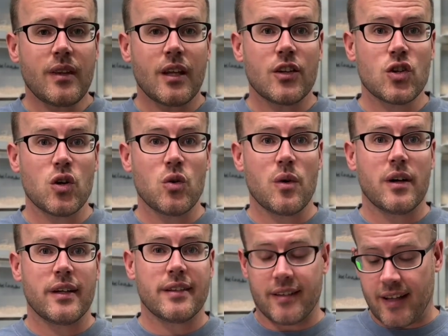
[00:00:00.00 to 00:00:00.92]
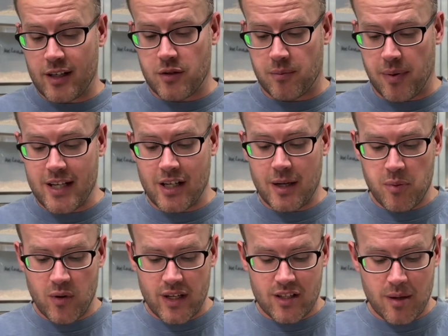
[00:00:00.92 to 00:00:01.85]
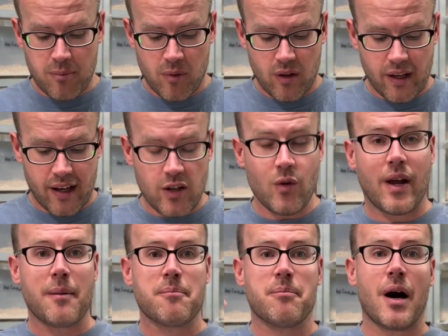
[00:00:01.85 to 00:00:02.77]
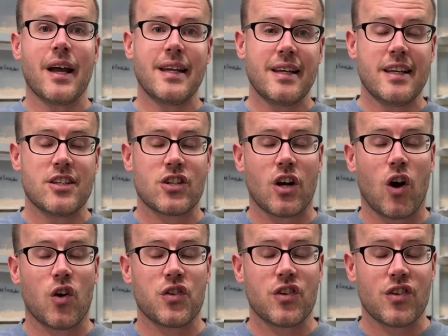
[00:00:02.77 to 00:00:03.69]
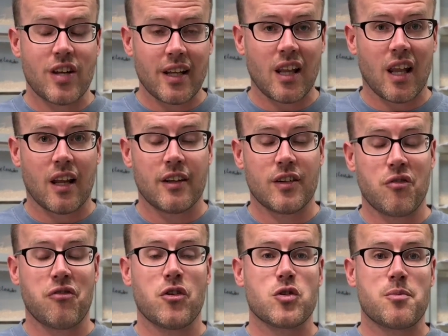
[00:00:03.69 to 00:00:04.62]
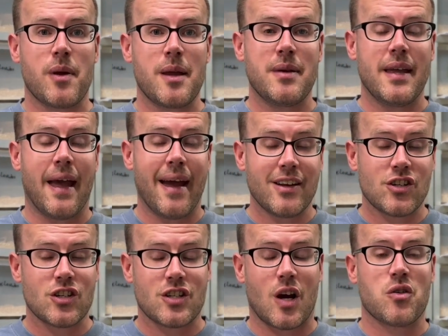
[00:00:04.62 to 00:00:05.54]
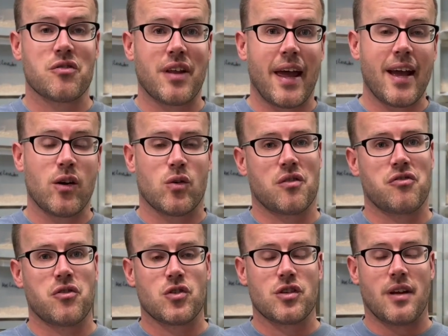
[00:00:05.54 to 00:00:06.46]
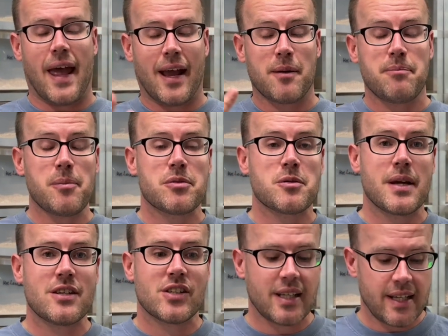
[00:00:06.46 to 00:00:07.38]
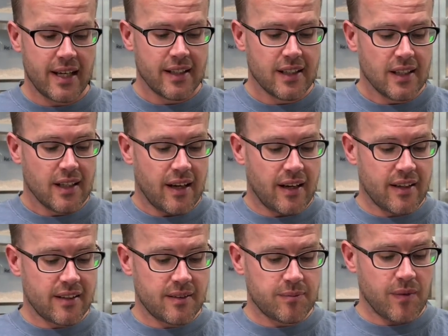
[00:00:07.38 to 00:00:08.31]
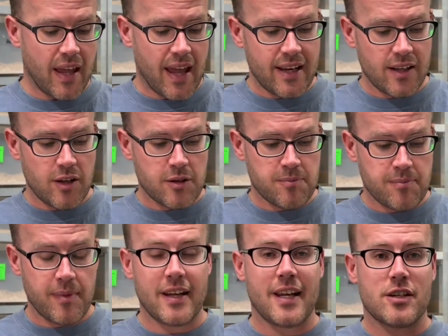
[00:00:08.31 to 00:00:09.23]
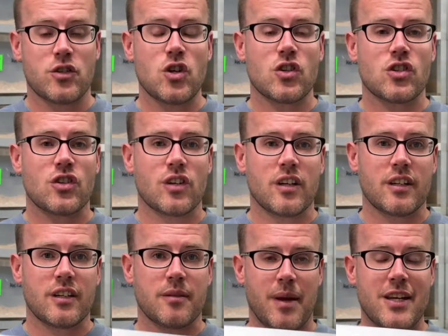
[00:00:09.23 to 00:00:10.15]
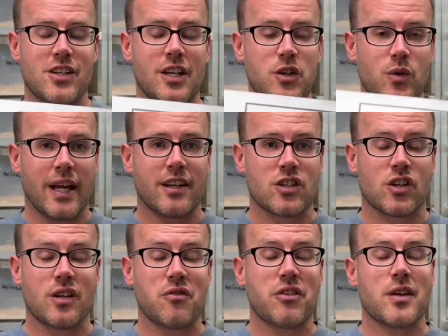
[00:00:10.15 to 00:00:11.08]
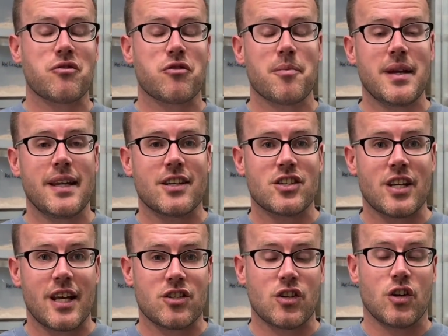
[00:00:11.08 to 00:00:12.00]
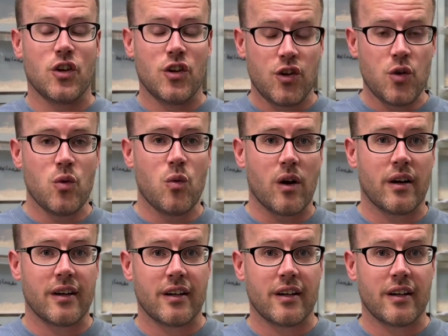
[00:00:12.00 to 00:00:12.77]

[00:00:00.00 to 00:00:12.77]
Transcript: So that's basically pretty simple. You can buy these until the first baby hatches out of the egg, or the first egg pips, basically. And it is just basically you get a certificate from me that says you